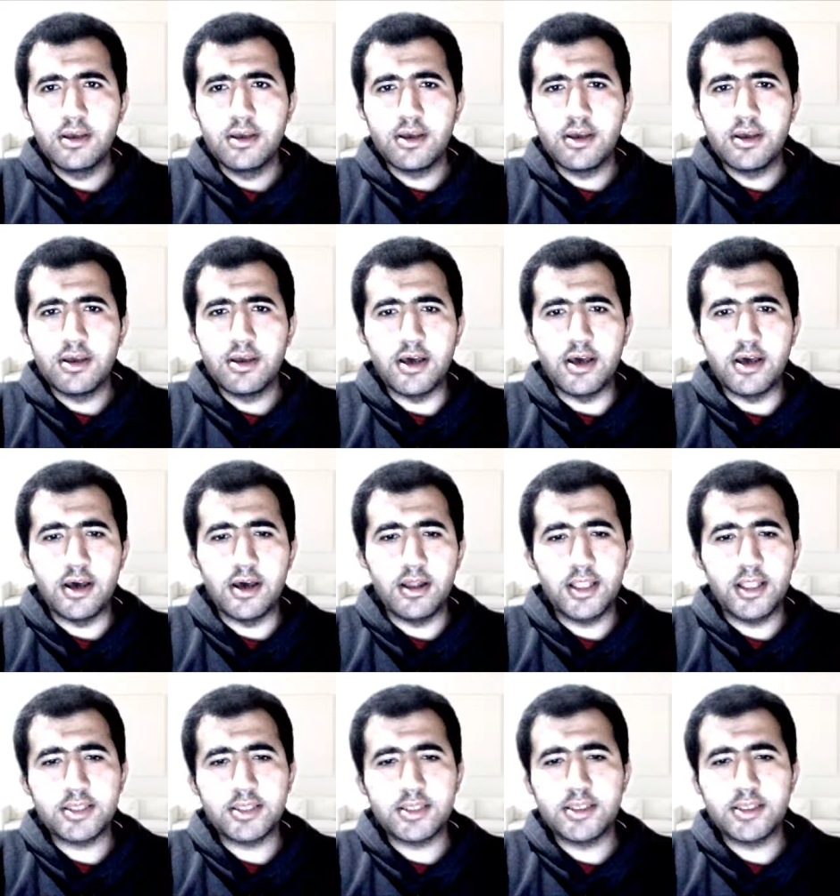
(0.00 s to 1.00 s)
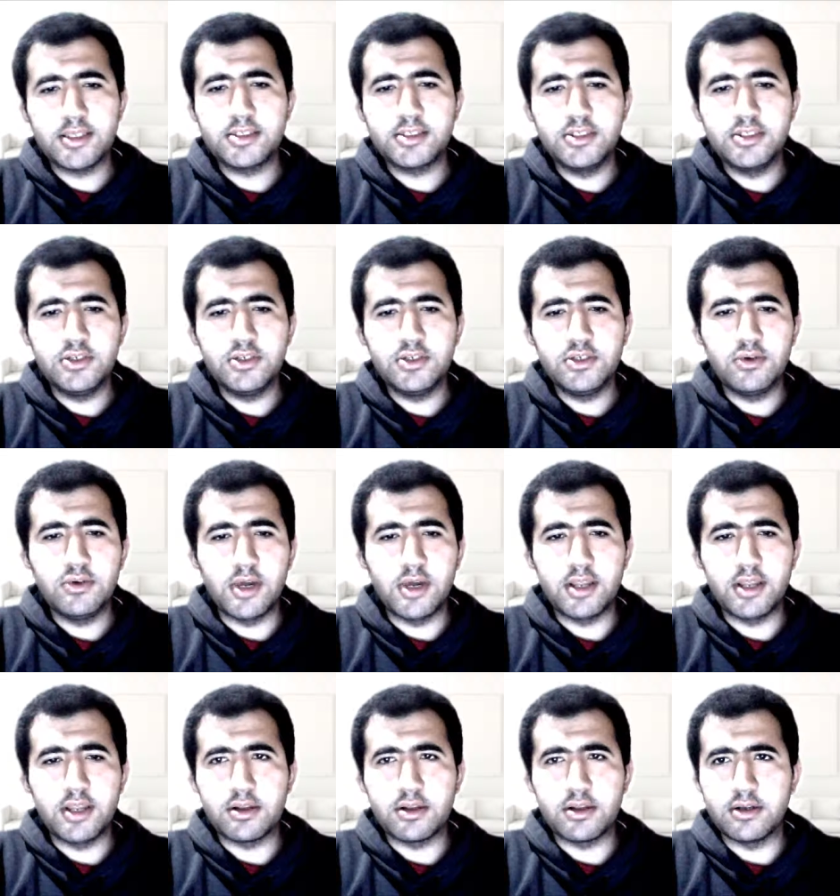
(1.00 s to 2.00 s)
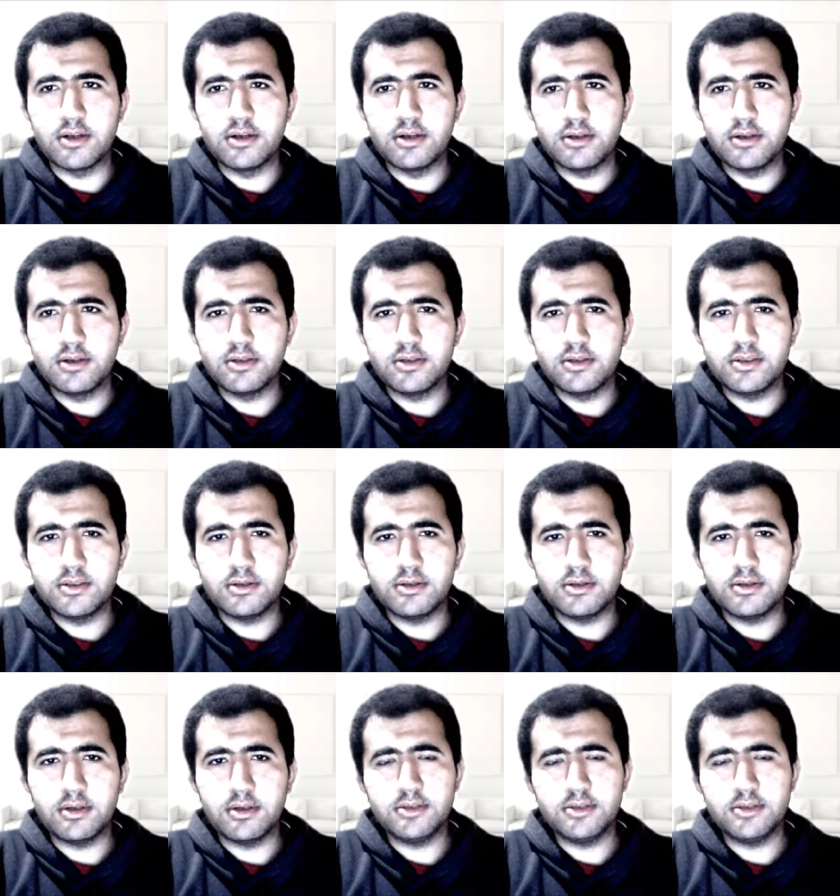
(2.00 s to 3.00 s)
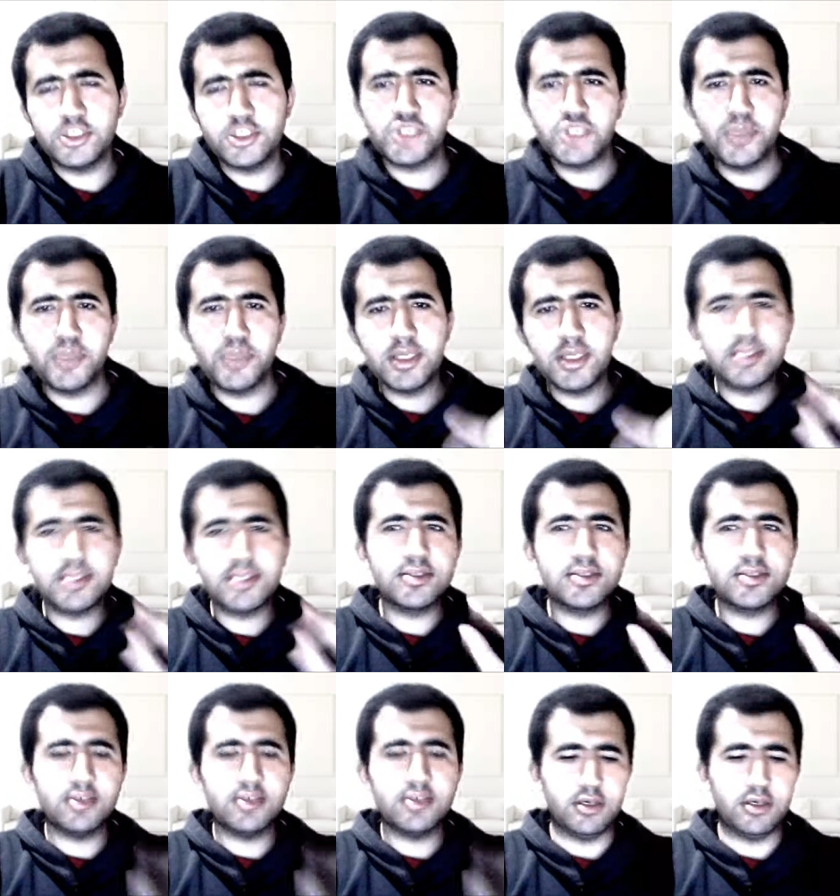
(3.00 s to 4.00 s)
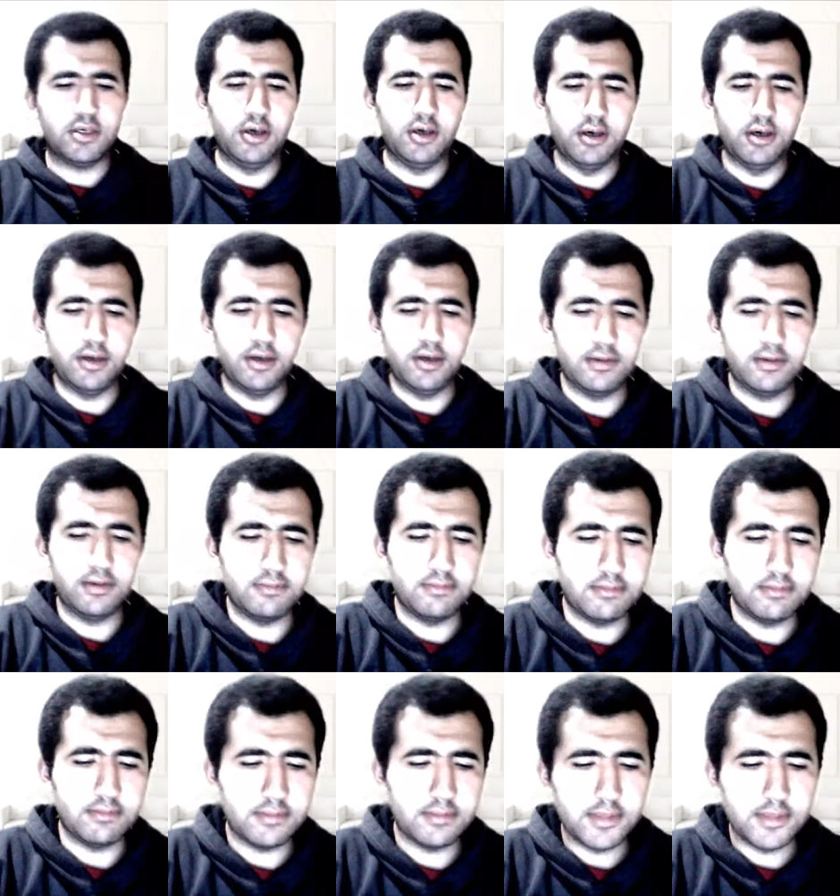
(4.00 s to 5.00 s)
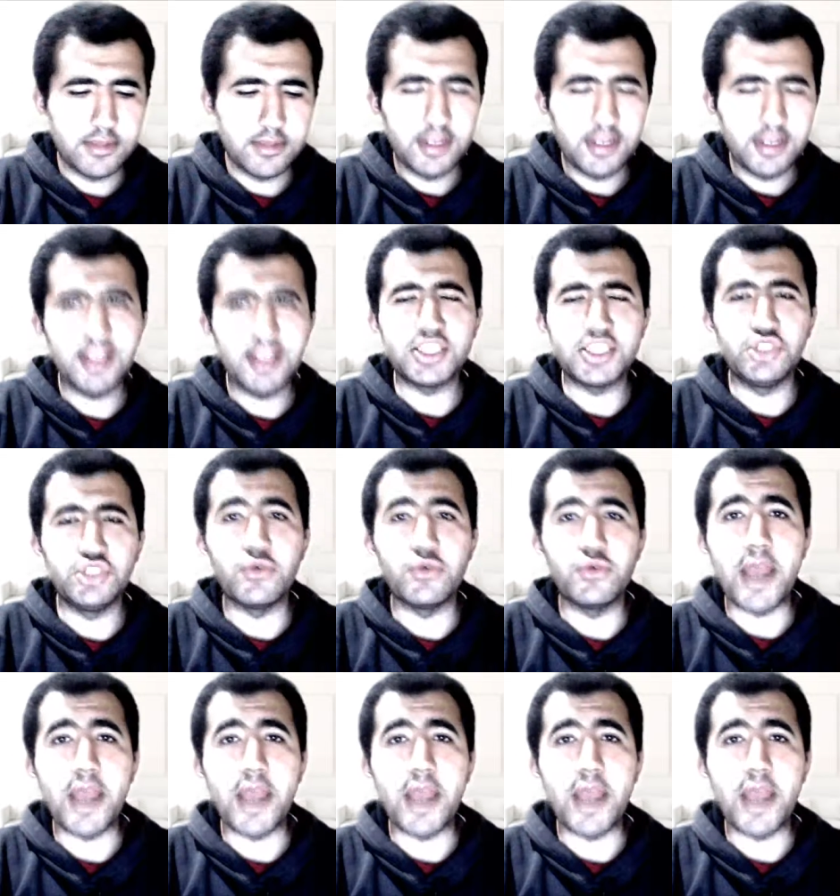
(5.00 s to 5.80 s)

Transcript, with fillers: let's let's do another just piece uh, let's do rap.